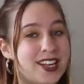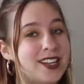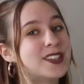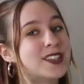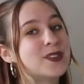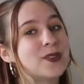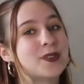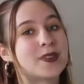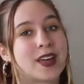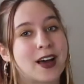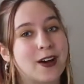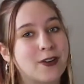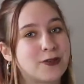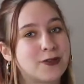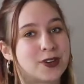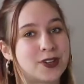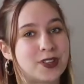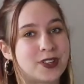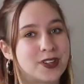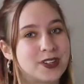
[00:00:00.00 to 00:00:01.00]
So without
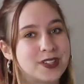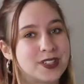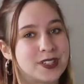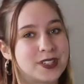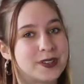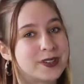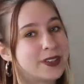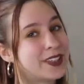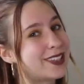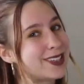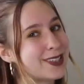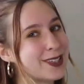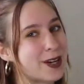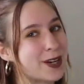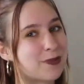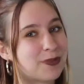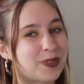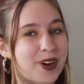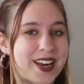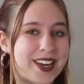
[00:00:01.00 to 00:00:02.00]
further ado, let's
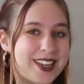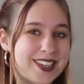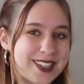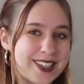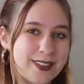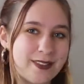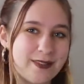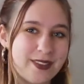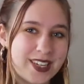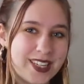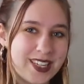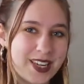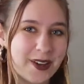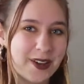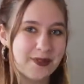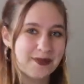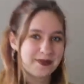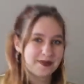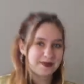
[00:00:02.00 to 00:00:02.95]
jump right into the video.